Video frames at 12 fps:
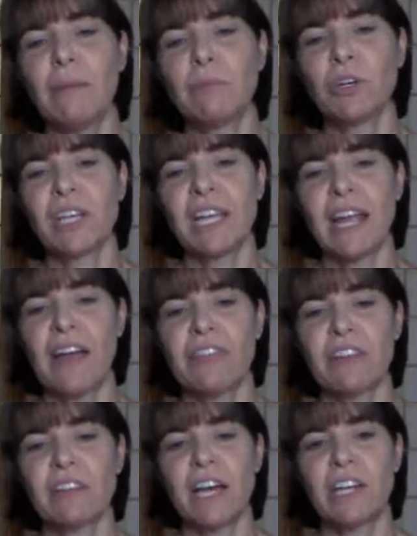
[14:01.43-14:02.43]
I'm looking
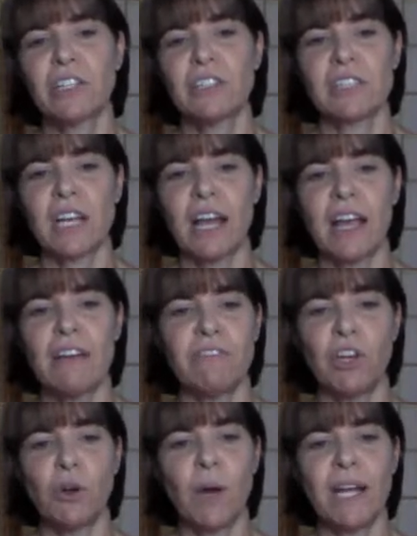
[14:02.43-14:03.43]
at the letters, and I
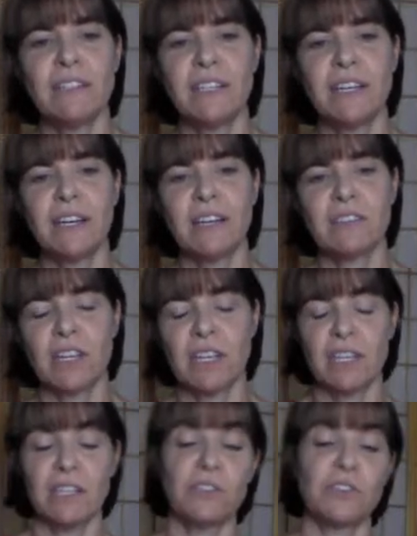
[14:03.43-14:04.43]
have no idea as a
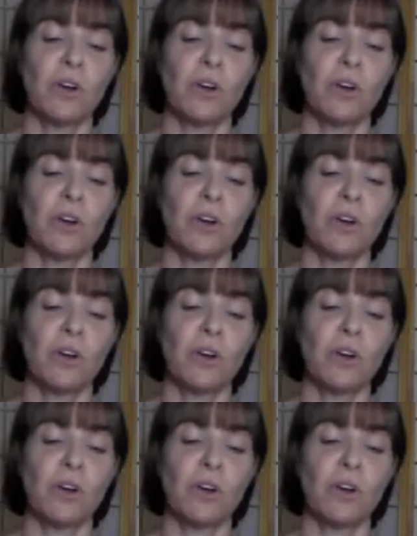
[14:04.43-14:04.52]
kid.